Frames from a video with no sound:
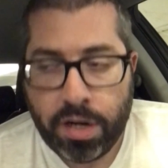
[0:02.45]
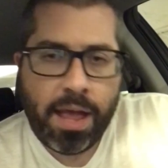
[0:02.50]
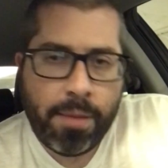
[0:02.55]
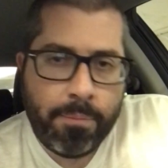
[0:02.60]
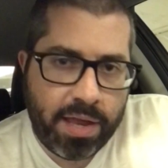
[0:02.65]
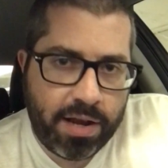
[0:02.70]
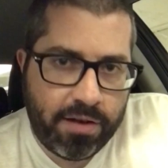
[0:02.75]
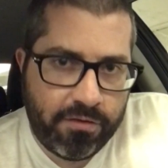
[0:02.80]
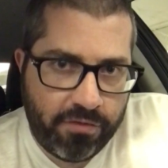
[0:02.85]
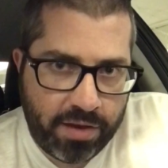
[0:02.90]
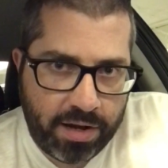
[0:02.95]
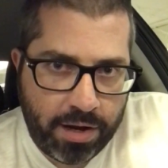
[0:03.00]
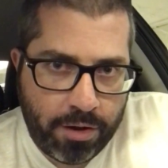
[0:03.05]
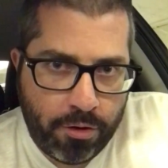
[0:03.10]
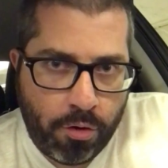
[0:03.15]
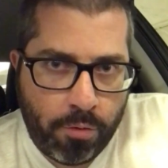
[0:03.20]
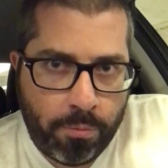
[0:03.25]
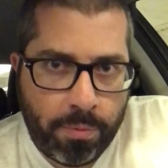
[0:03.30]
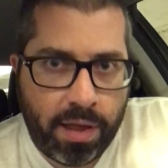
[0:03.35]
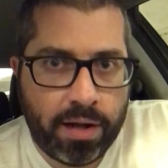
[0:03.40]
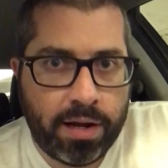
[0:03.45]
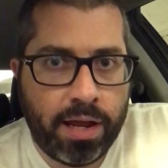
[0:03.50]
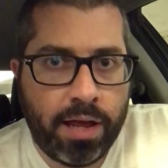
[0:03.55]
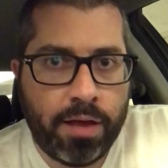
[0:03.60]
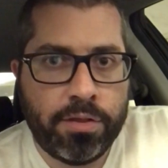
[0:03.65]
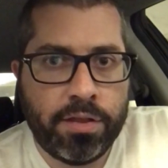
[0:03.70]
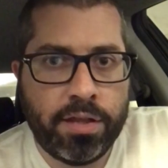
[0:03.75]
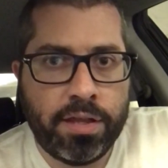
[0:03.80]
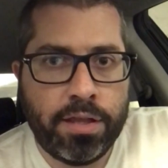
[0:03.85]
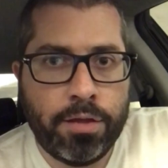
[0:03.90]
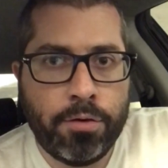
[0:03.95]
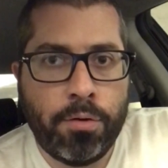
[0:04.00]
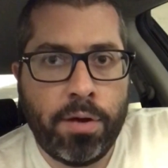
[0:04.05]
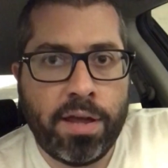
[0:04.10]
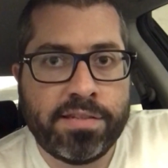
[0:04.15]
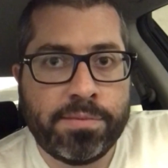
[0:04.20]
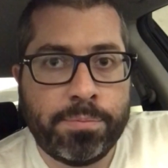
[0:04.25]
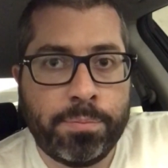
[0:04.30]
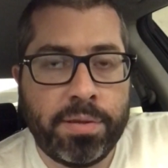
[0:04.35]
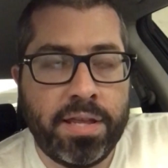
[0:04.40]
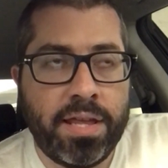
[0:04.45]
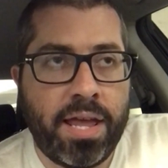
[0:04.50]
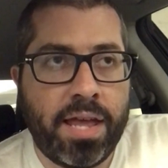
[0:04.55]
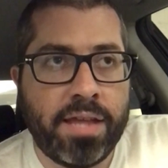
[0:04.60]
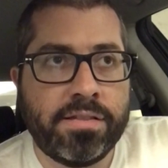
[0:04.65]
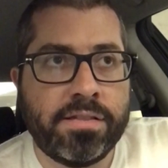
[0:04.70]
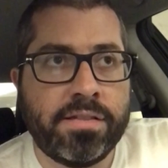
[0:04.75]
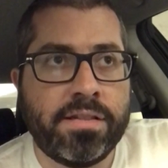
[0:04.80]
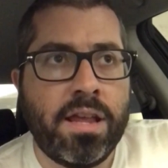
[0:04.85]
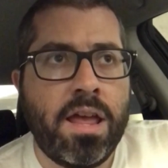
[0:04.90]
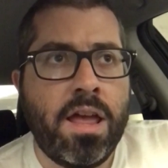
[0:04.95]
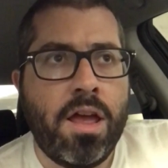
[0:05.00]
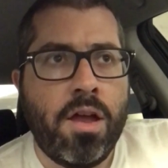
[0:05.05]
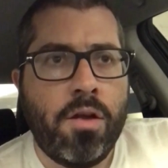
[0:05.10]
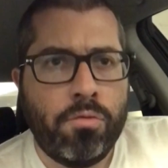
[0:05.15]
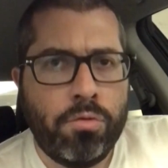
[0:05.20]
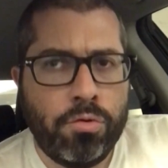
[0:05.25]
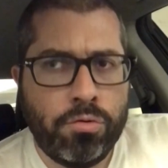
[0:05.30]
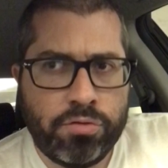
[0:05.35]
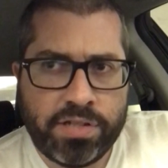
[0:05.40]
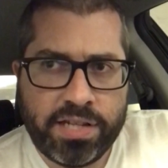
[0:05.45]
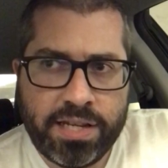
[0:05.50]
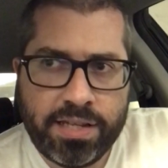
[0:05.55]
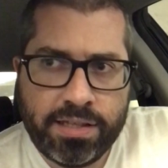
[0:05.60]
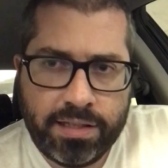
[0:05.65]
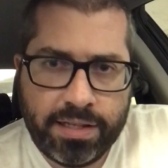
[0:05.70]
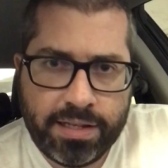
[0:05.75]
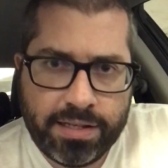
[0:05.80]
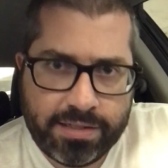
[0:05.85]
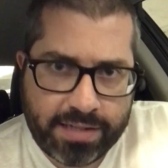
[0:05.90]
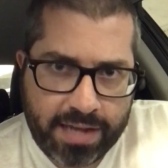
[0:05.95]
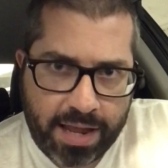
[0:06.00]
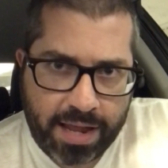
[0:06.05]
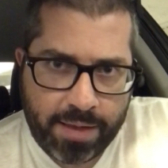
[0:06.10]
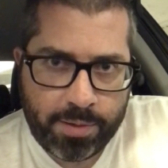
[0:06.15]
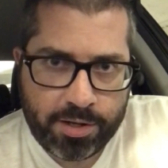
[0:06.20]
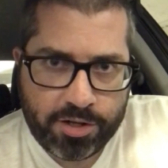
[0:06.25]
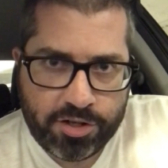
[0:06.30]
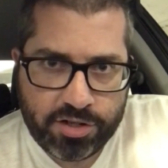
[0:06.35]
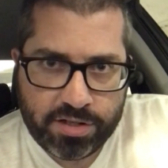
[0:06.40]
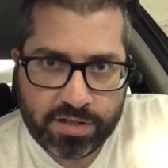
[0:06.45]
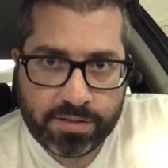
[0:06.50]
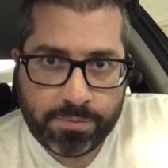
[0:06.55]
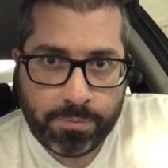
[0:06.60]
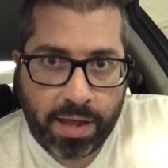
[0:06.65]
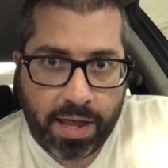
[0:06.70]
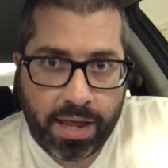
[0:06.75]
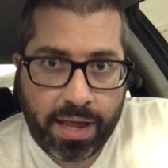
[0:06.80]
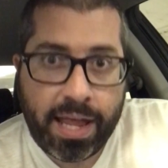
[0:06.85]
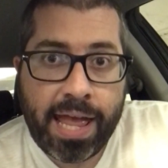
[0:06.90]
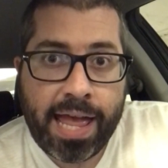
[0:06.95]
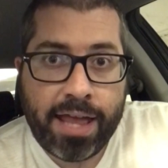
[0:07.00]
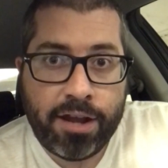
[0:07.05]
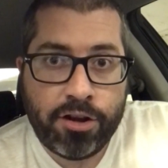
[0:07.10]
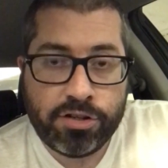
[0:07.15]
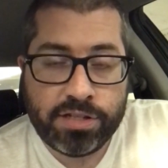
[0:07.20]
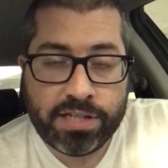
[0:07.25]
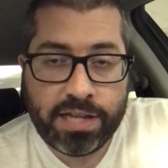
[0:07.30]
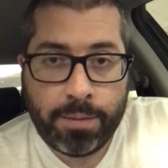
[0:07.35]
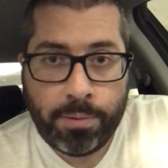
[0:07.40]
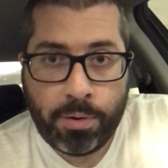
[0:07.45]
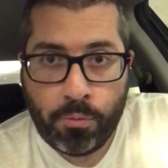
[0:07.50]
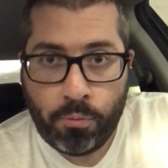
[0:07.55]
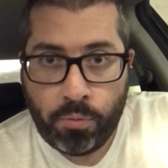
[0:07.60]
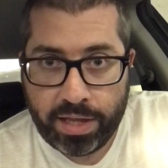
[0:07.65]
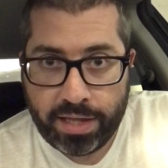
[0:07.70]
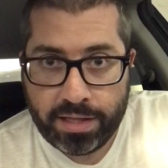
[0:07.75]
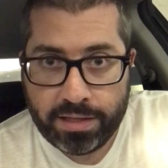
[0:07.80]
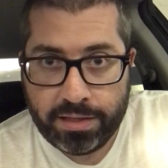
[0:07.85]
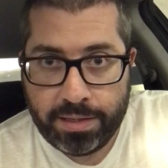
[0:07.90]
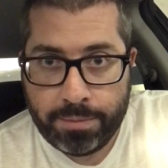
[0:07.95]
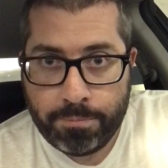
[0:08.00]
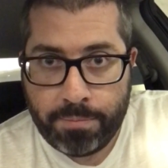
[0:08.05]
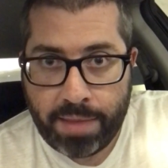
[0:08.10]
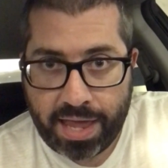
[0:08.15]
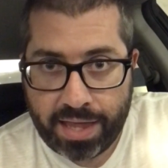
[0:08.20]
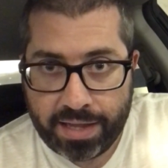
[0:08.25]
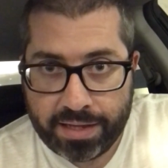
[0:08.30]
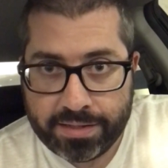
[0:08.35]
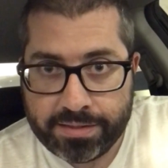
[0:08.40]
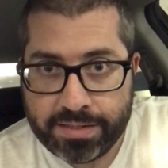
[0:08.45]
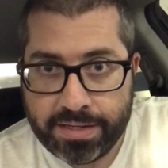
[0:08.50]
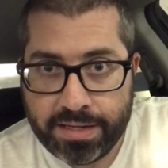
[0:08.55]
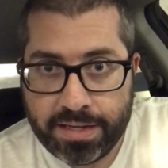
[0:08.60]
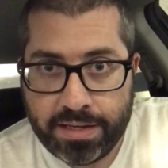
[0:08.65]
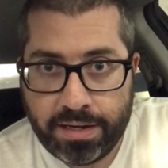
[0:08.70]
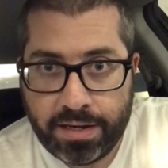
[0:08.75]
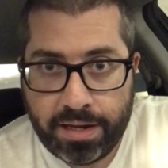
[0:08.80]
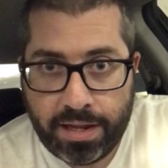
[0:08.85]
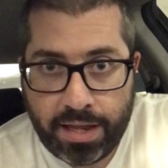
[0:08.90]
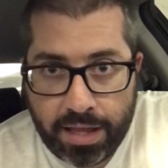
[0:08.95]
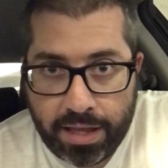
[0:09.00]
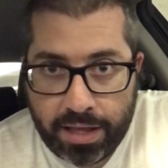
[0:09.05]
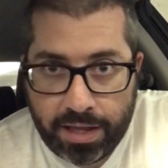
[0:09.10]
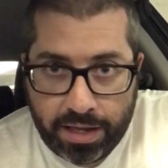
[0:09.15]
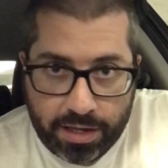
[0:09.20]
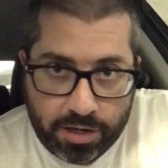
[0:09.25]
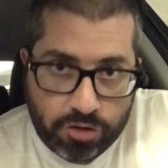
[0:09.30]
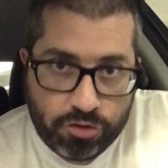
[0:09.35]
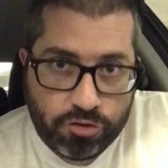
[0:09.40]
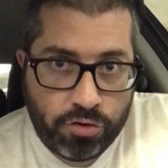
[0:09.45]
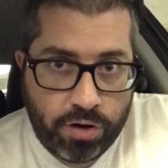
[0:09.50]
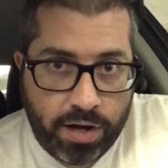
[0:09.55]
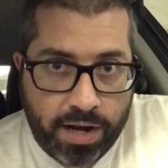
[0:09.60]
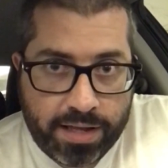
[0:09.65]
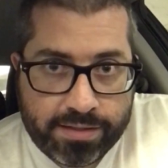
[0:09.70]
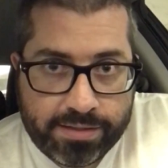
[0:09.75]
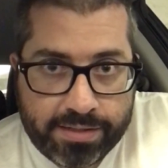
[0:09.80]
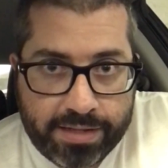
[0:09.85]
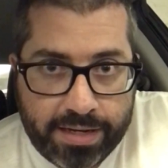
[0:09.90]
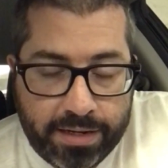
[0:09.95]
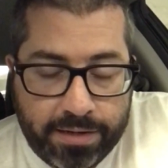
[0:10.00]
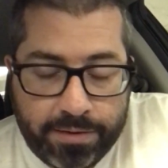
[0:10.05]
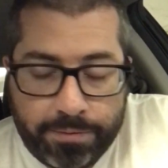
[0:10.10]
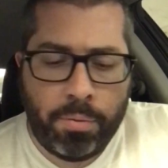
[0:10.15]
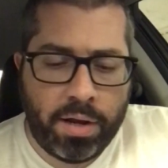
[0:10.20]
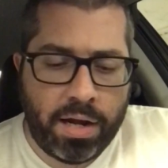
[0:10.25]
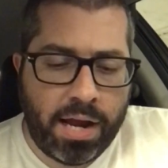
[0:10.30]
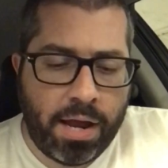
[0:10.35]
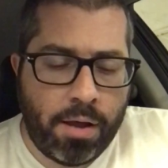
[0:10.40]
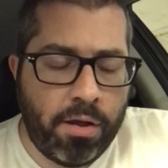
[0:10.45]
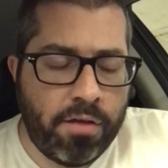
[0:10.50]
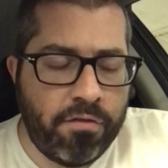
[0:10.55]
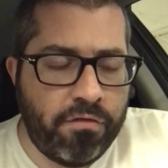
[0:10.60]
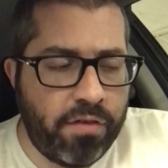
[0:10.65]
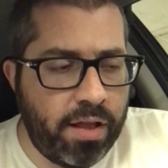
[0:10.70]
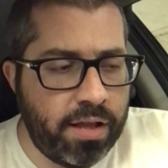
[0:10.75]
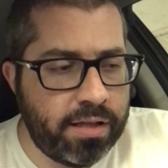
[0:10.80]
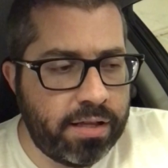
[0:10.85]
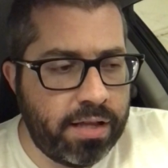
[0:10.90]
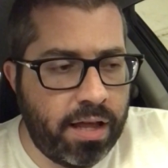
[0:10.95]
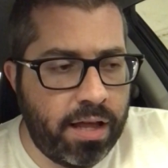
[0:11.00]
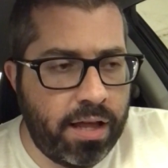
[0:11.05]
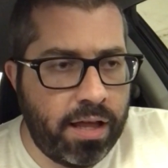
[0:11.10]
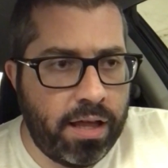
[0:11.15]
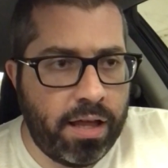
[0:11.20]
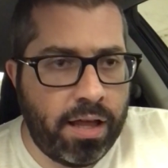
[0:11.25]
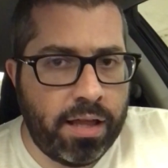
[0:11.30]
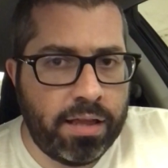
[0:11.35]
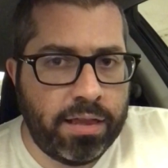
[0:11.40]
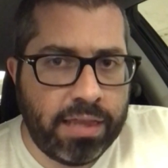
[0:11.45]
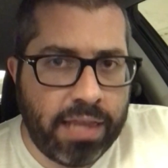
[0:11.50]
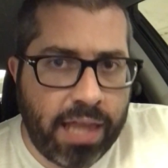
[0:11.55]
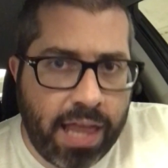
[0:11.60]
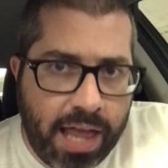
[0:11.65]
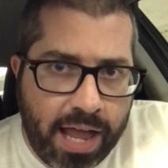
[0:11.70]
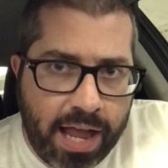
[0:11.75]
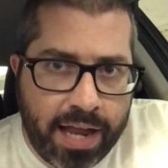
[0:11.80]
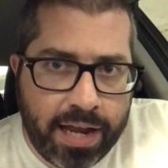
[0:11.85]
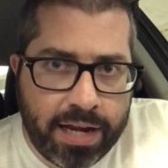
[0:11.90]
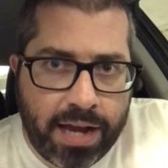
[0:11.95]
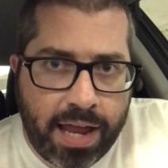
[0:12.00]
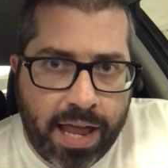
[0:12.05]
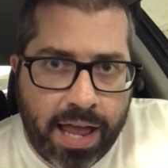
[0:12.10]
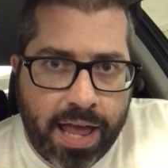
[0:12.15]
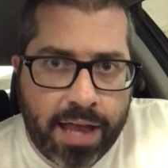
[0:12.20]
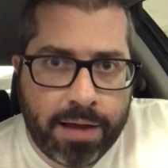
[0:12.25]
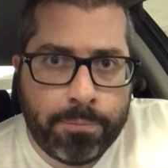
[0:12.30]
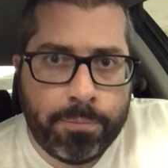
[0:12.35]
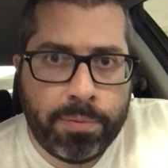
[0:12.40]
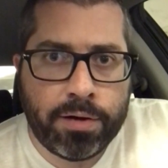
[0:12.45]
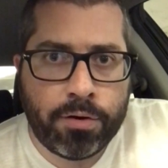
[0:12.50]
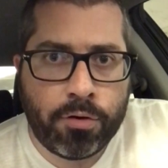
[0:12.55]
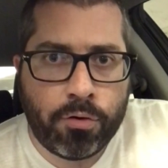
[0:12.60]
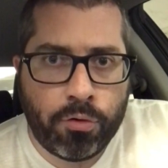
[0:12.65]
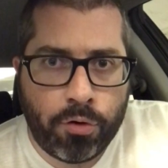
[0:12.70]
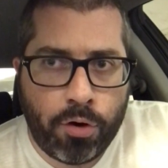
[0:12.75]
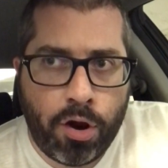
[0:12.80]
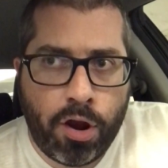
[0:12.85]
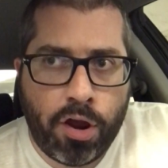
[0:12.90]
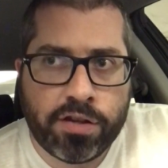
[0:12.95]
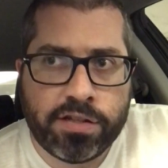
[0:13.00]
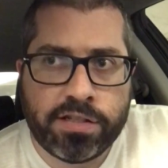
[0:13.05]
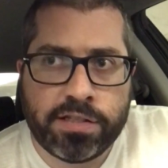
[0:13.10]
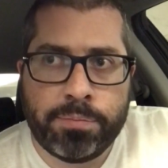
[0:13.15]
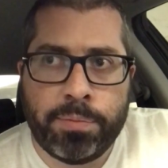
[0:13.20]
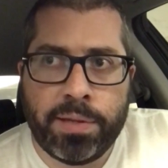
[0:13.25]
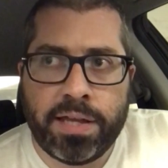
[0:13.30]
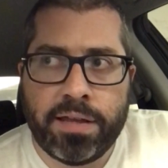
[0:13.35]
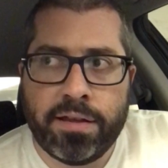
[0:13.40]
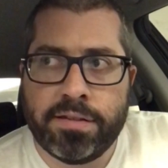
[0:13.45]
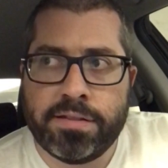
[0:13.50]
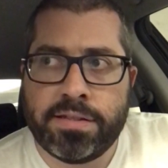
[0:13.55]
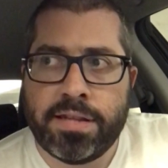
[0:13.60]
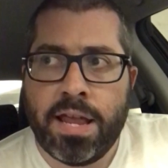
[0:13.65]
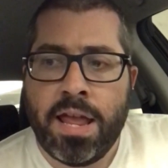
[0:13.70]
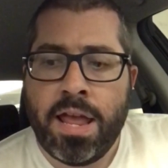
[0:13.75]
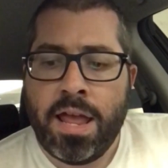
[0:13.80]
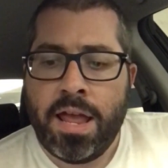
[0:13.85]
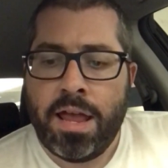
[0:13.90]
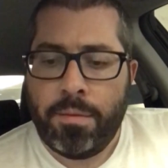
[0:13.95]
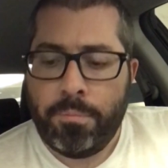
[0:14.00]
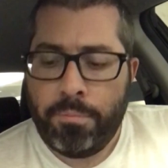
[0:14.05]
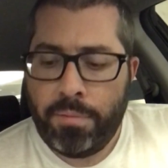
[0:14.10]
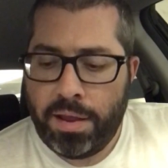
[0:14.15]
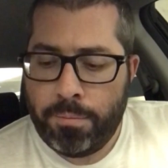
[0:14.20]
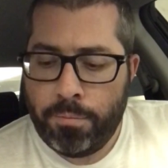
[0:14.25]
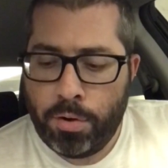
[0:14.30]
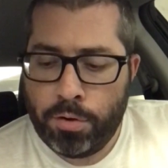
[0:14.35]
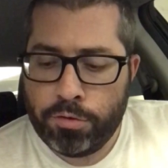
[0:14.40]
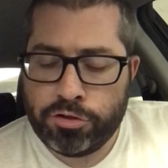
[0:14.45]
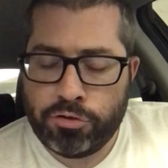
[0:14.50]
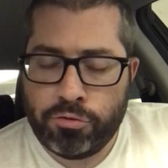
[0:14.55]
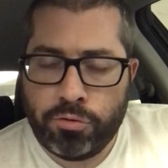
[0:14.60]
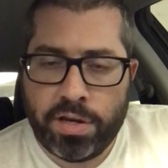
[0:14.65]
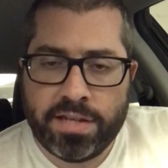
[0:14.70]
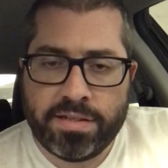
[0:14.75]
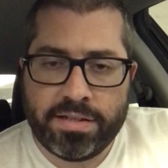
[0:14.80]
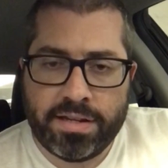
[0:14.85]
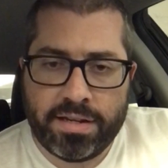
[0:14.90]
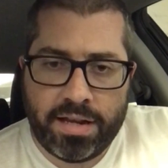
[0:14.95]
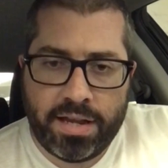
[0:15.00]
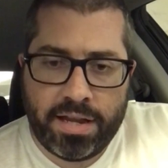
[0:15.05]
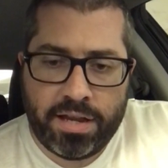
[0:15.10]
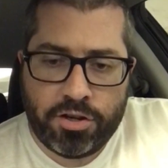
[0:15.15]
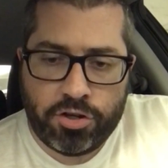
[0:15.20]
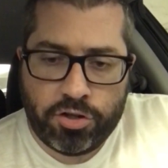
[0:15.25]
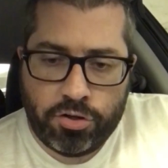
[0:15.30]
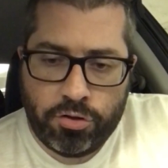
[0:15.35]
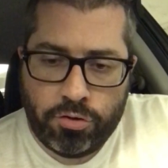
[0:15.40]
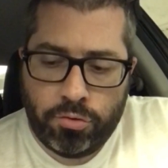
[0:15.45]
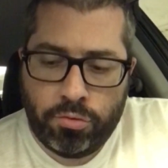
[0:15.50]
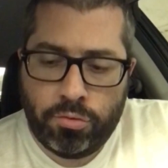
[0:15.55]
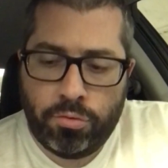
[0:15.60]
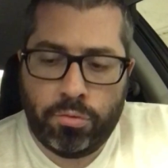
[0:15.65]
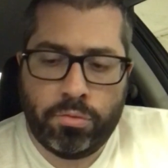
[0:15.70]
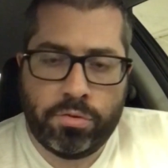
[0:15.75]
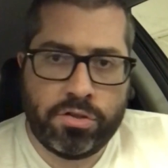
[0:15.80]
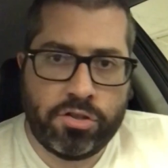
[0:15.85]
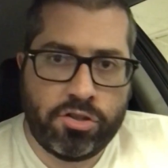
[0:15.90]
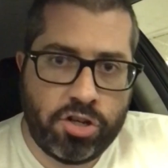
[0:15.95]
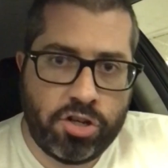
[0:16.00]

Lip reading: I made a video about how the USPS routinely damages my Entertainment Weekly magazine in transit, but how I felt a line had been crossed because my most recent issue was